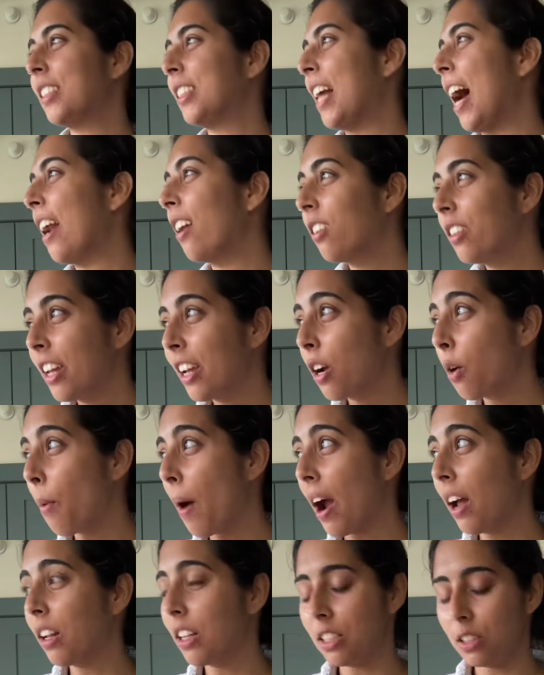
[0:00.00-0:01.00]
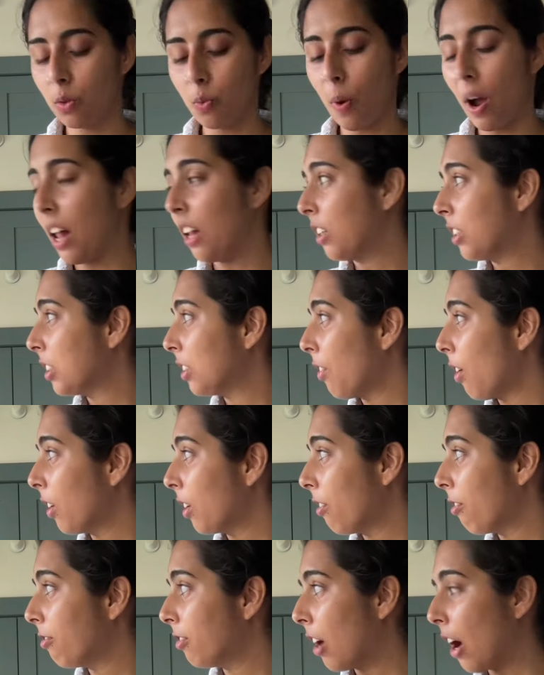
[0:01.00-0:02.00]
that'll take a while as well because of all
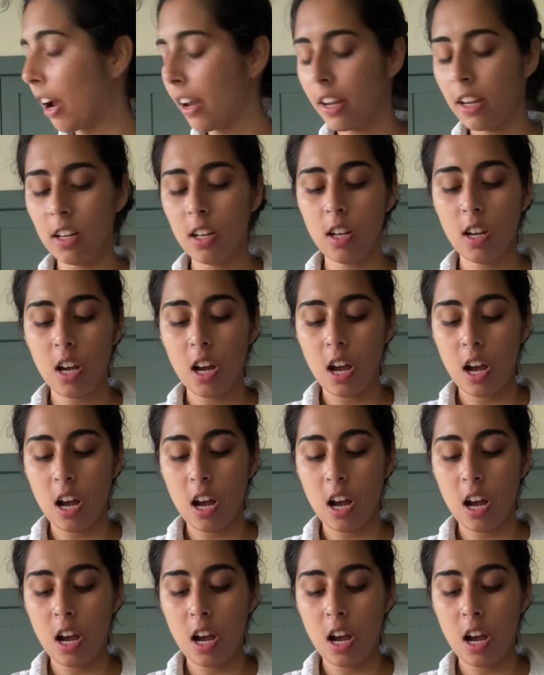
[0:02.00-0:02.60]
the frying.